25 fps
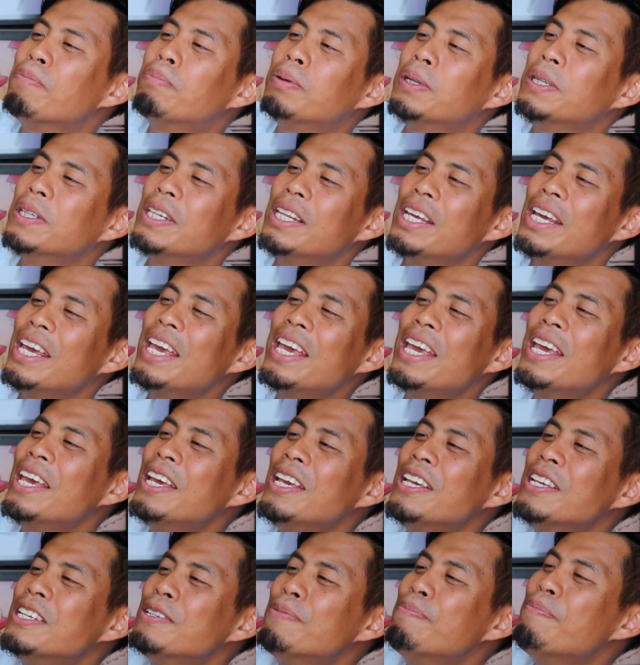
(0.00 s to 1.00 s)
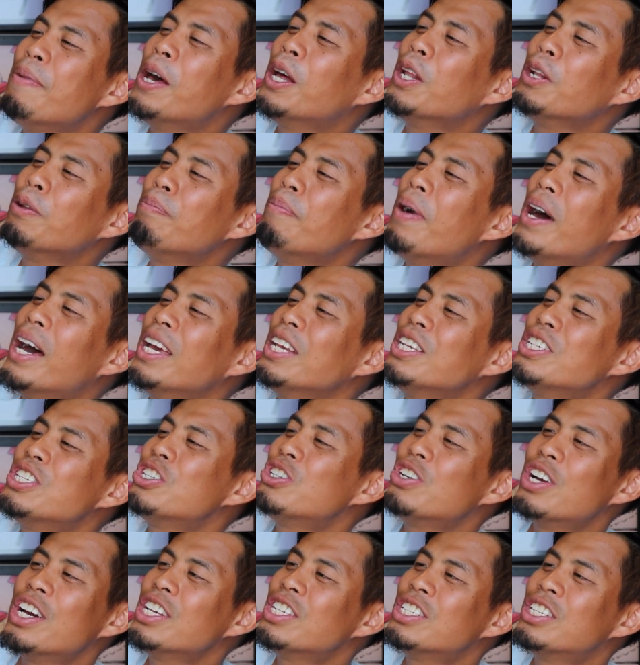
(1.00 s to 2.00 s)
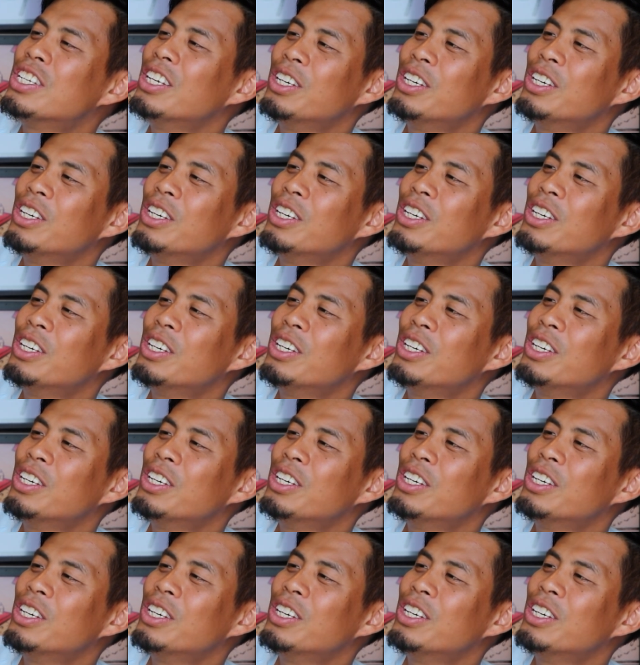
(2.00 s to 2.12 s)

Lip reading: please melt my stress